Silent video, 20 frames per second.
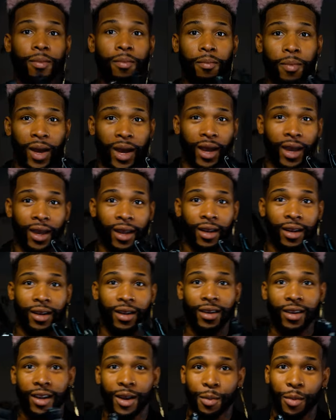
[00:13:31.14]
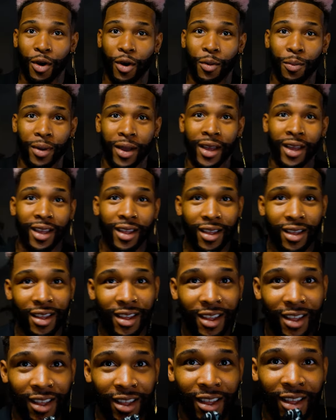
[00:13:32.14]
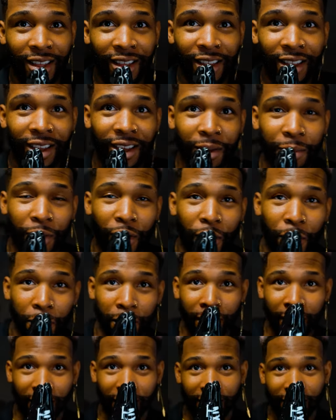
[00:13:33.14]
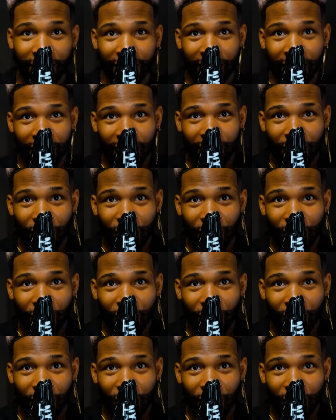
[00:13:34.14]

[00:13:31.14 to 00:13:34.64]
Man, come on, man. Come on, man. Look at that.